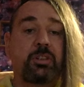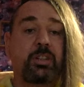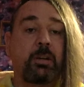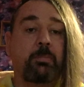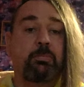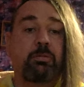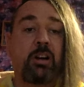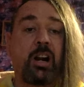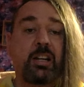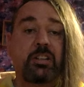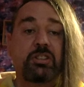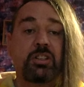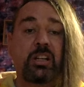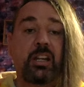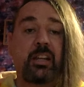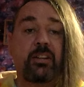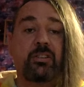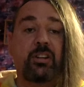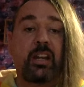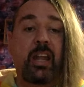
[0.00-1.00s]
depression
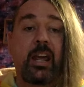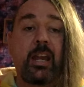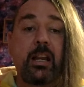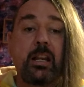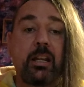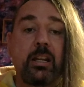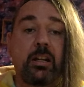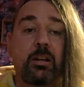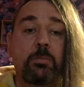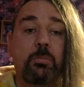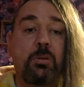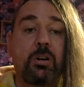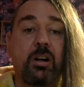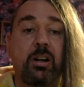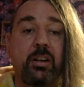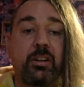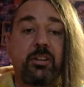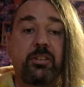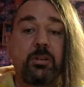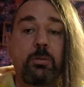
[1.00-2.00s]
is an alien
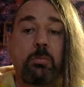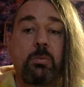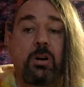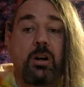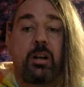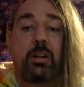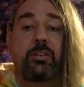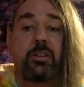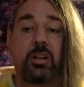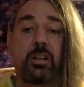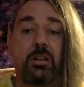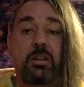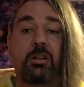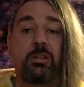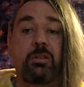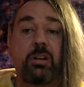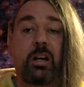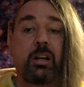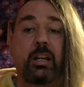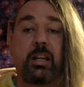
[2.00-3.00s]
word, is a word that
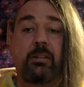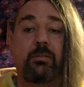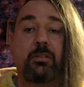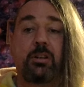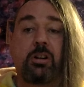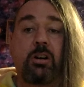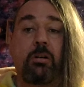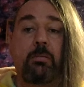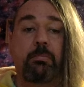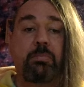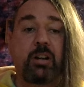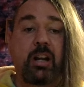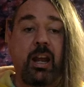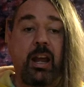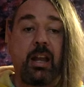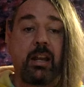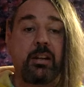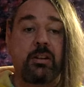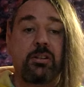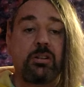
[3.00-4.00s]
you don't even
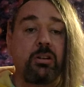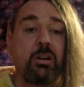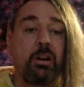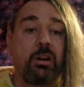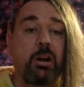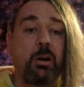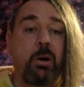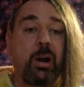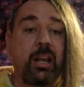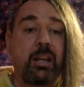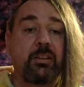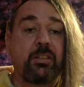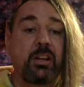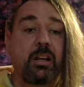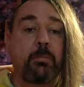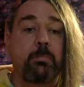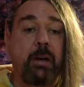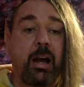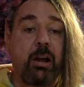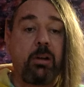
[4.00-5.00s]
comprehend, you don't know anything
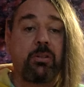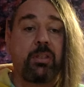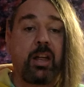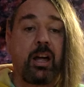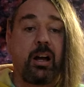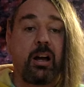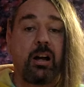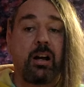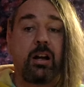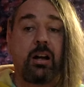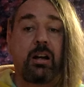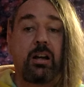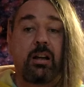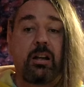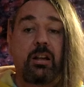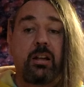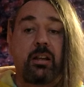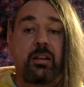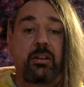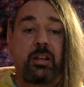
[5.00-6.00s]
about that,
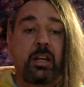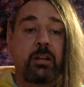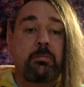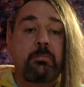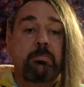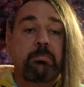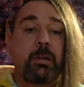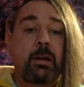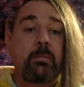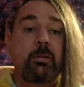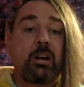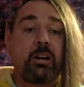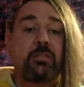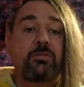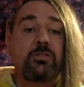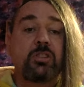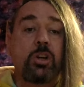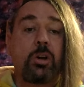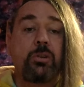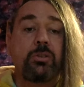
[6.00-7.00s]
then maybe I
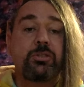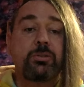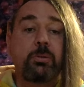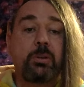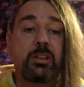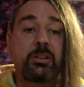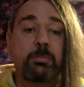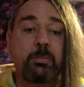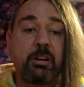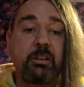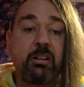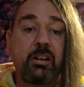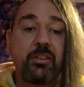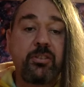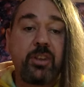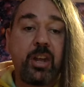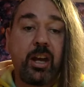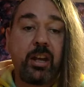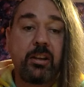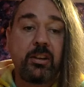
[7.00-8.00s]
chose to
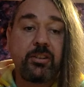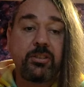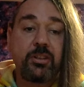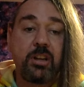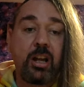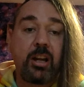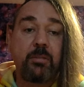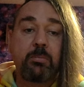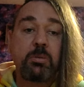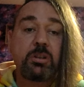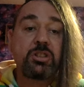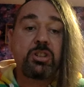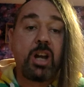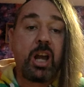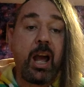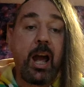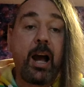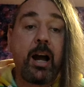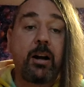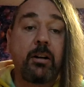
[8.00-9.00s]
experience that in this life, which
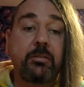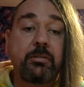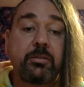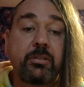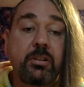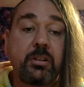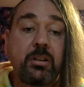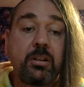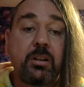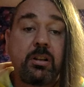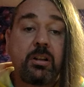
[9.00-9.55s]
I have.